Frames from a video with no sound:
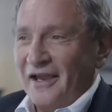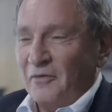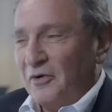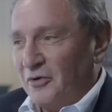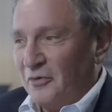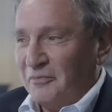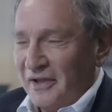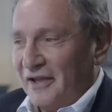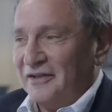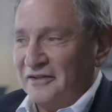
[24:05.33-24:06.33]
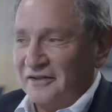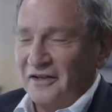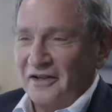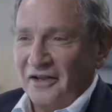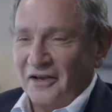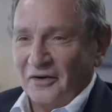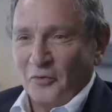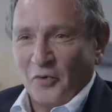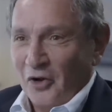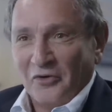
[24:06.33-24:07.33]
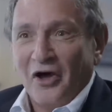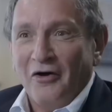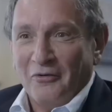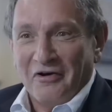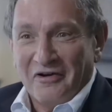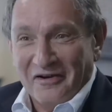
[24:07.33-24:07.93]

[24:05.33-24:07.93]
And we all went back and we don't know.